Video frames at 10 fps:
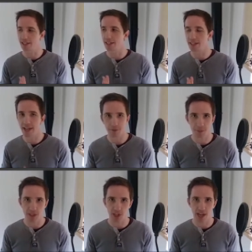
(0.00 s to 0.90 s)
It can never
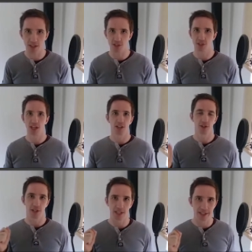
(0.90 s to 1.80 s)
be changed.
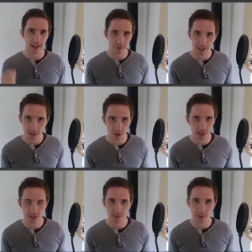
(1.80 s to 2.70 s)
You can never
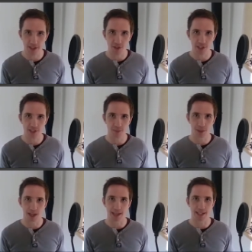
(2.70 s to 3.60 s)
increase the monetary
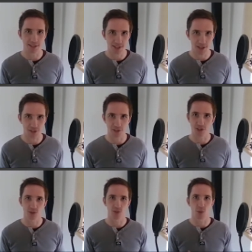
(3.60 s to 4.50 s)
supply, et cetera.
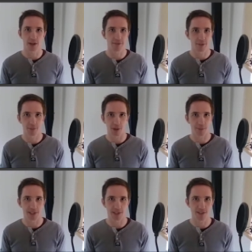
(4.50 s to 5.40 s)
This was one of the
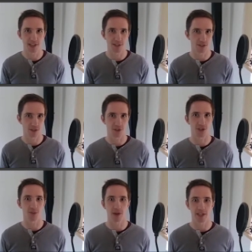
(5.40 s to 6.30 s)
properties that
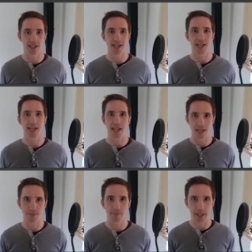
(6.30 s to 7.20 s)
Satoshi wanted
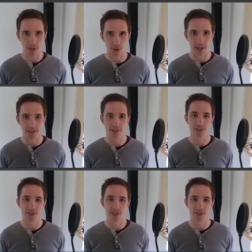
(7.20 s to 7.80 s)
in Bitcoin.